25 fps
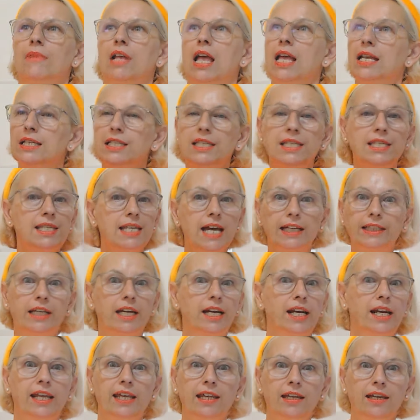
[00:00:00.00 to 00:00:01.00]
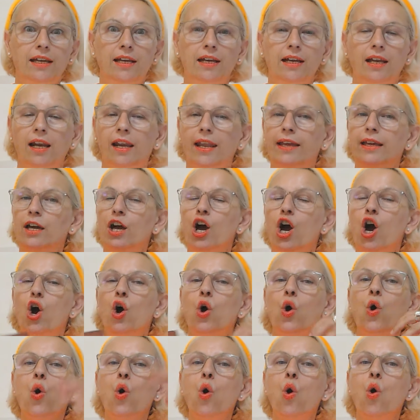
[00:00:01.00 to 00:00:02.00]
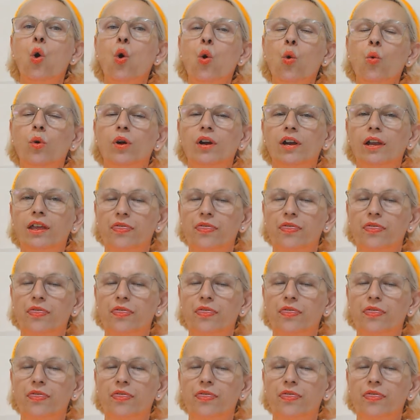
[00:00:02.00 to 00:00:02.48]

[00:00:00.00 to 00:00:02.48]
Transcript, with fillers: suddenly, like over